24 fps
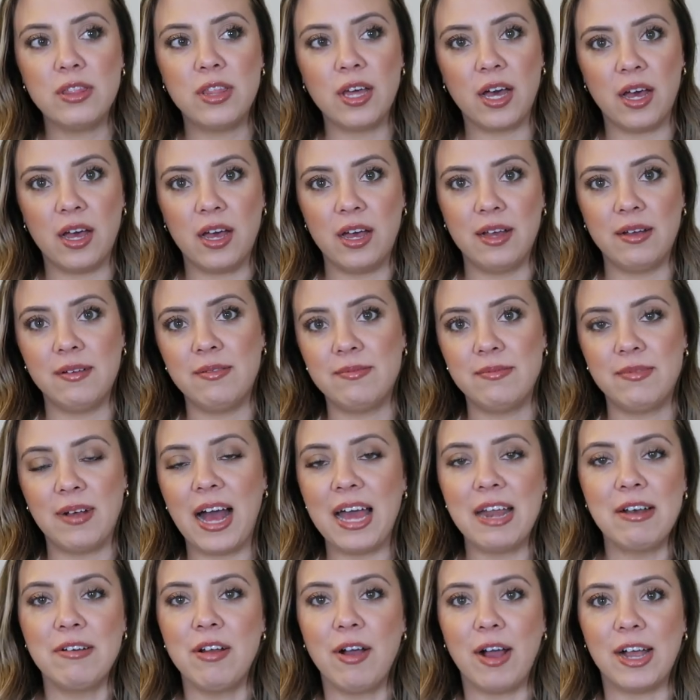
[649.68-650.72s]
I
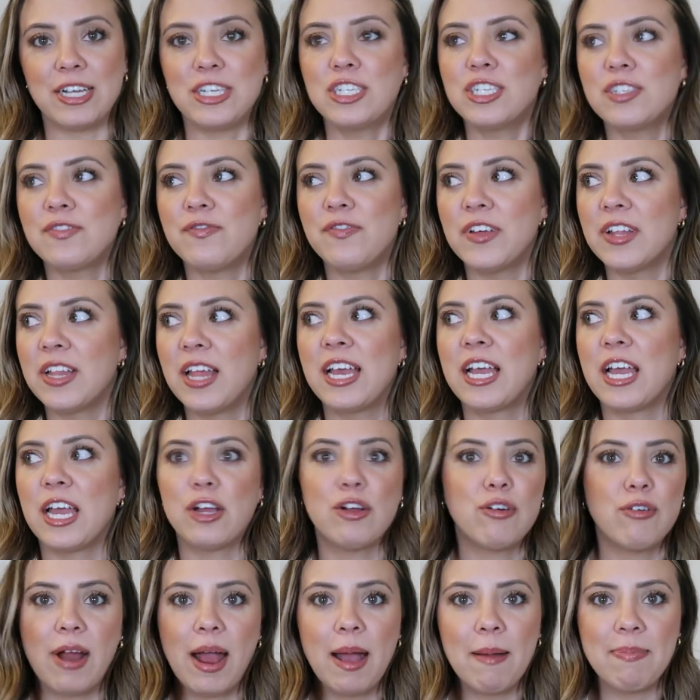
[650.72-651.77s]
don't know, I just feel like
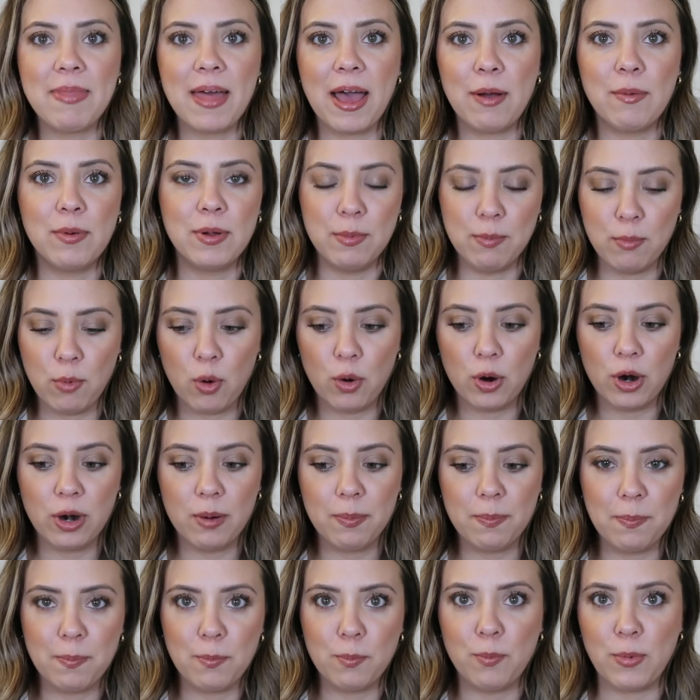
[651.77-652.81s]
I grab that one
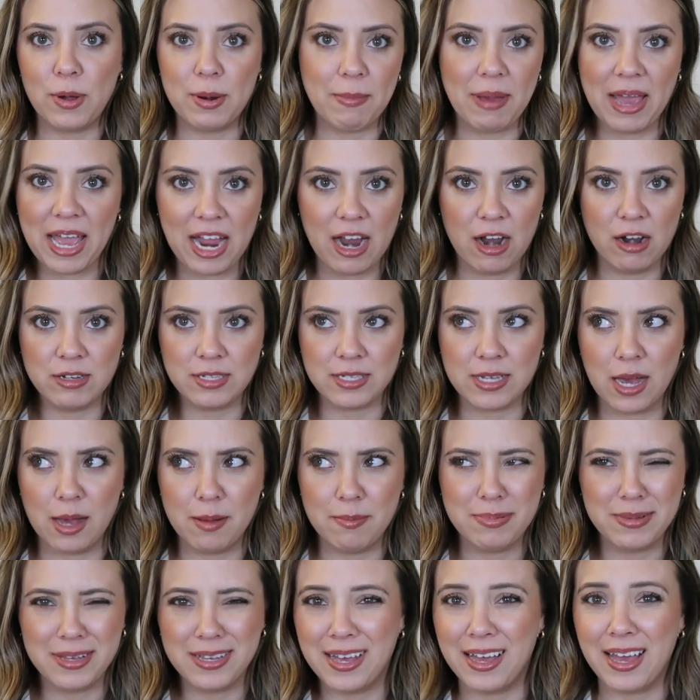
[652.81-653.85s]
more when my hair's
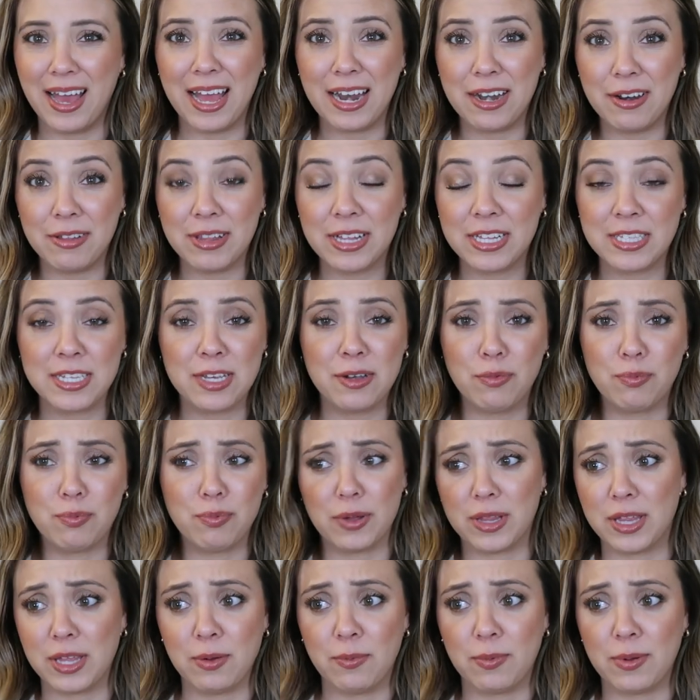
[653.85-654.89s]
up. I know that's
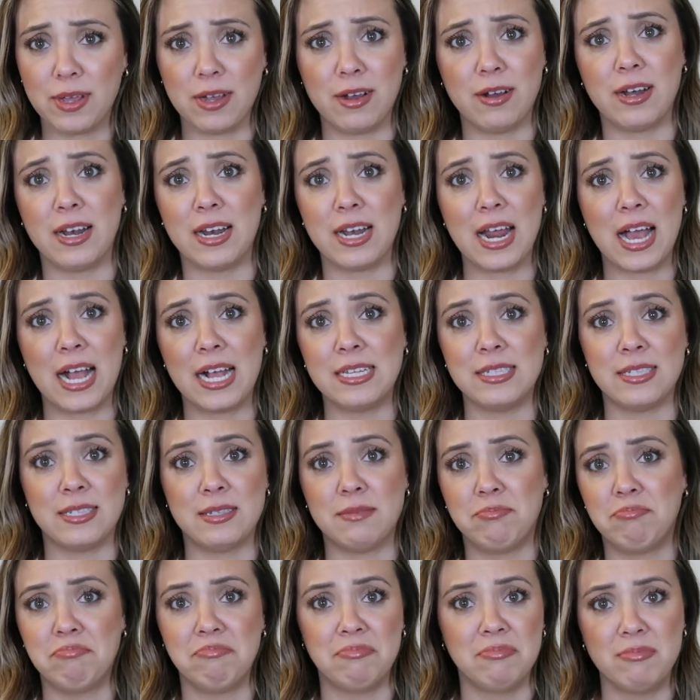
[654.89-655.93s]
like really weird and
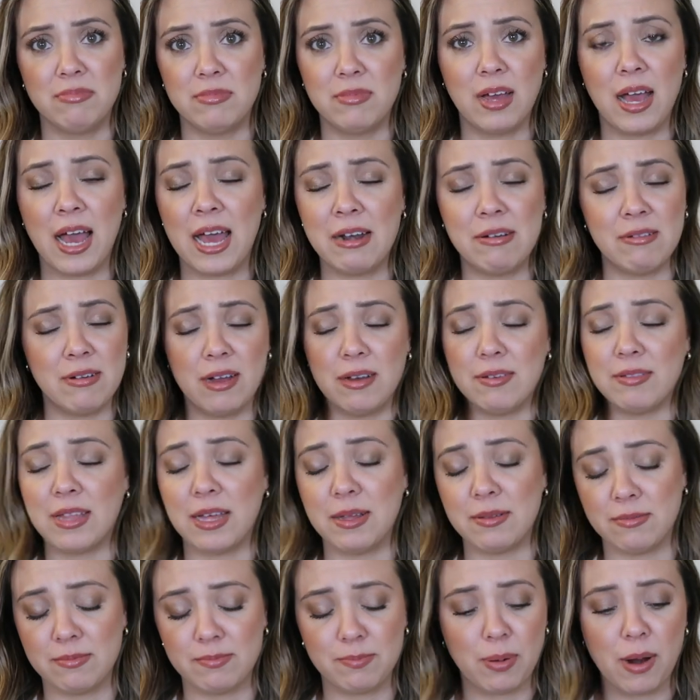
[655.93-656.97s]
has, I don't know,
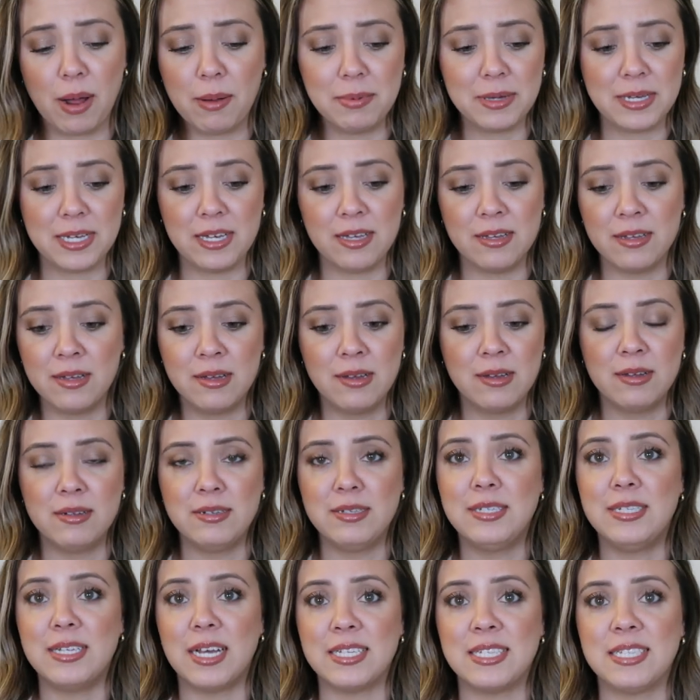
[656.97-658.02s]
that probably
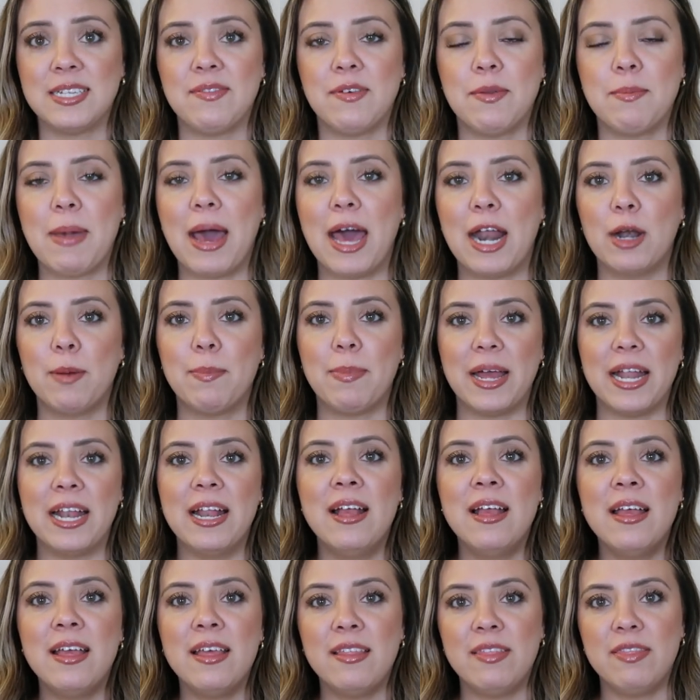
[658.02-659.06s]
doesn't even matter, but
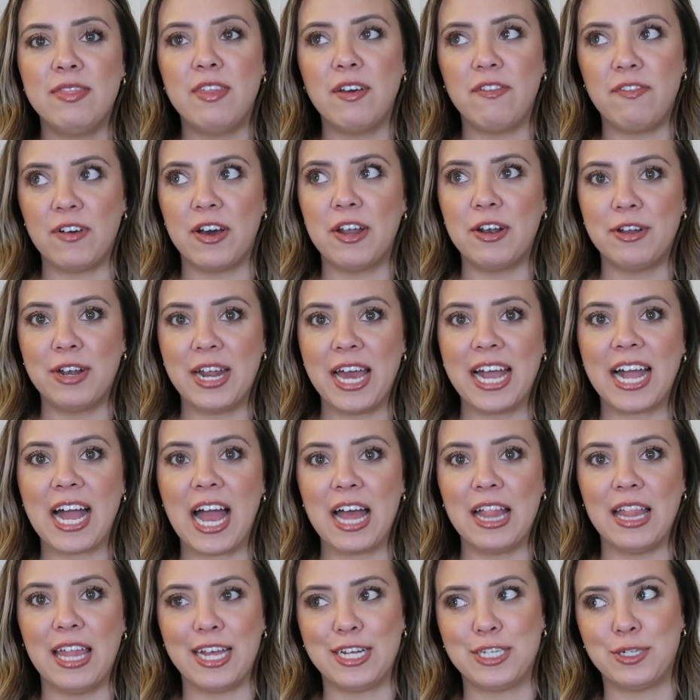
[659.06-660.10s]
the funnel neck
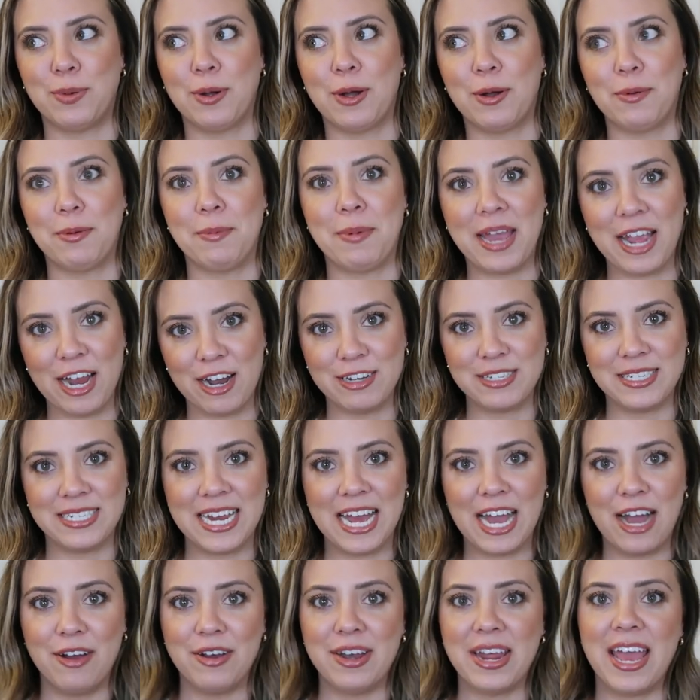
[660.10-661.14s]
I like to wear when my hair's
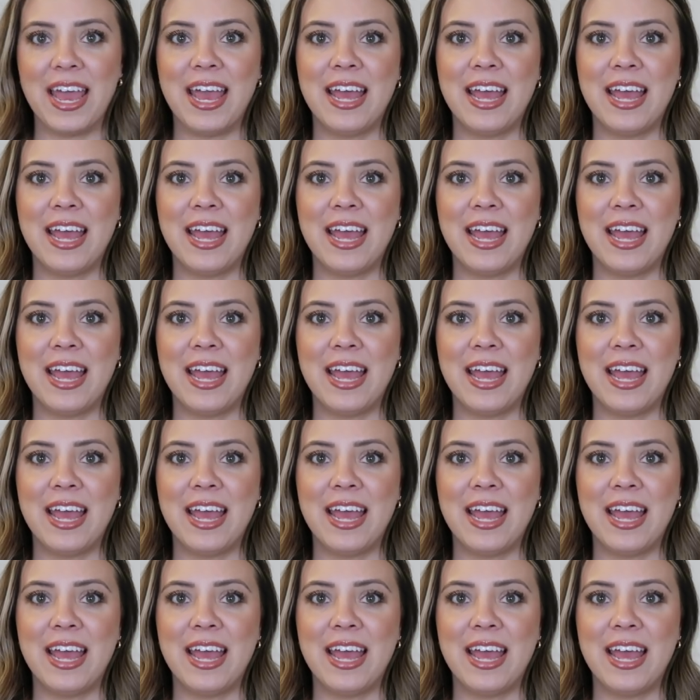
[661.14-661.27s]
down,